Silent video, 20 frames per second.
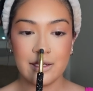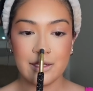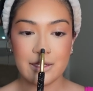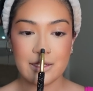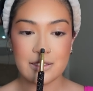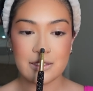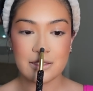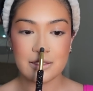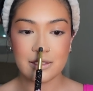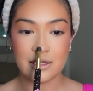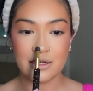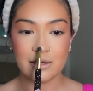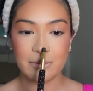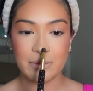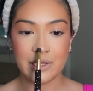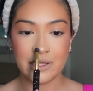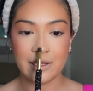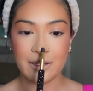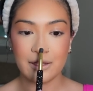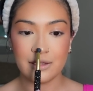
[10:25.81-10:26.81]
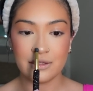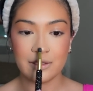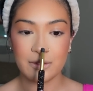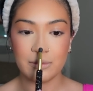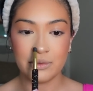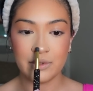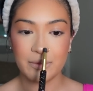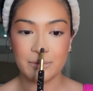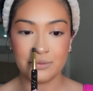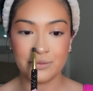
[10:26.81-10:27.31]
is just gonna make it a little
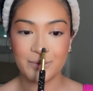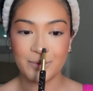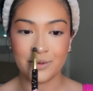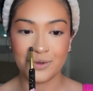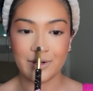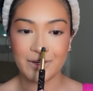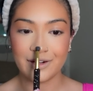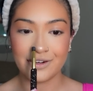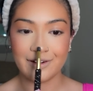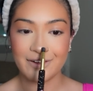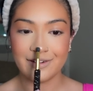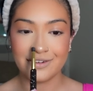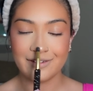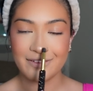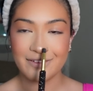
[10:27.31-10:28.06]
bit more